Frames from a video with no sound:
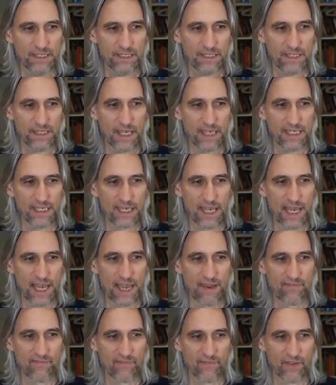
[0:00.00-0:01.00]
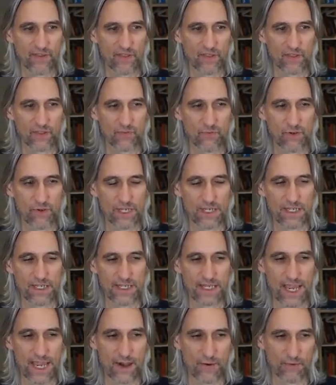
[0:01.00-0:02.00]
king f three.
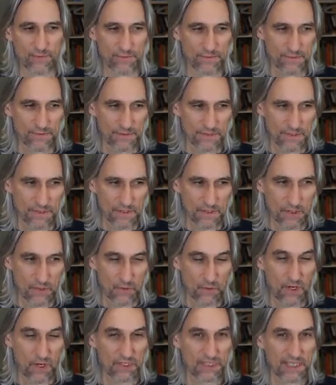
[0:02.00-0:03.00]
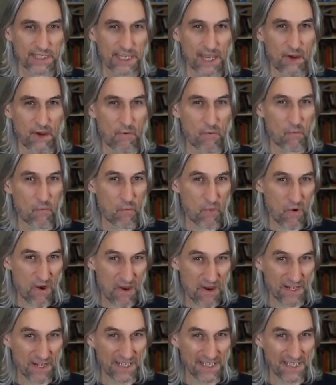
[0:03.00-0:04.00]
Now, working out
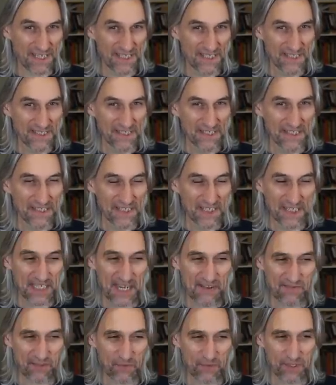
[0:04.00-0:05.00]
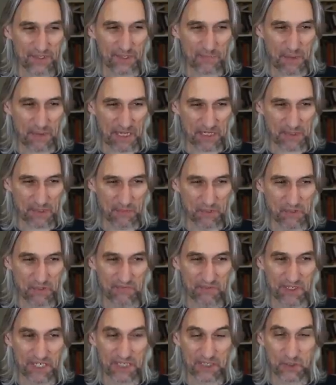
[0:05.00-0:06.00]
why king f three is a better move
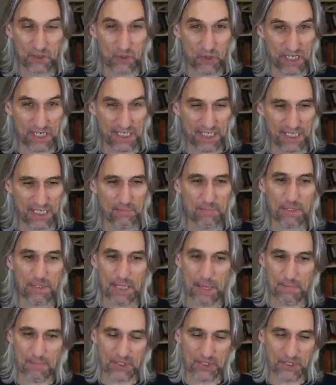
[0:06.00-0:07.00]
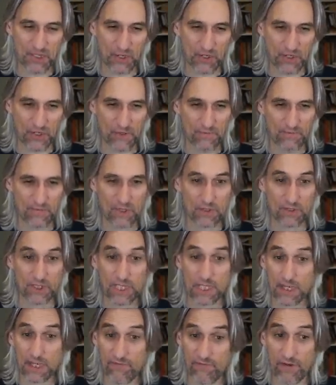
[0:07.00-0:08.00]
is tricky, but let me show you. So
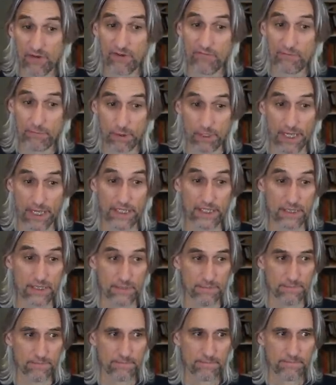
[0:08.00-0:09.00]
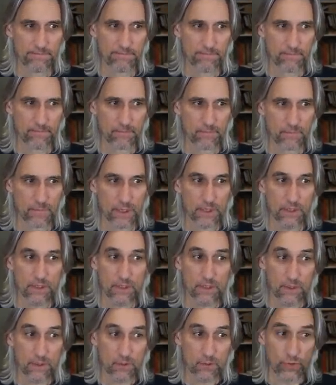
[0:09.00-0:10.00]
king f five played,
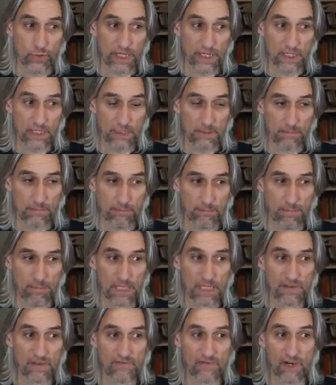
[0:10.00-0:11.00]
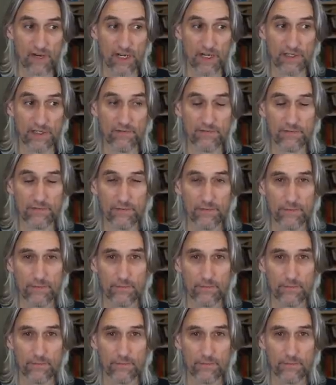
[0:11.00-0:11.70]
queen b five